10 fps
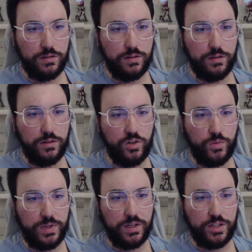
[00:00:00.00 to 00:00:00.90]

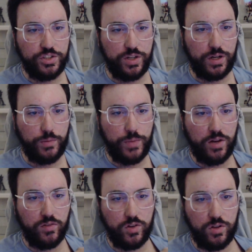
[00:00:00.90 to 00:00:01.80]
Urban Dictionary. Man
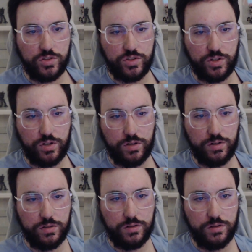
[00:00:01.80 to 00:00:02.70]
of culture
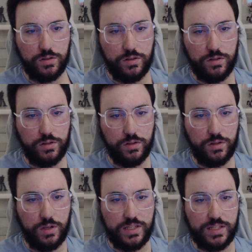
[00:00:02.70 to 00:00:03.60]

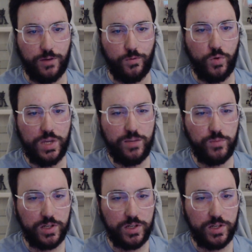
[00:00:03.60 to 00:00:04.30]
is that weeb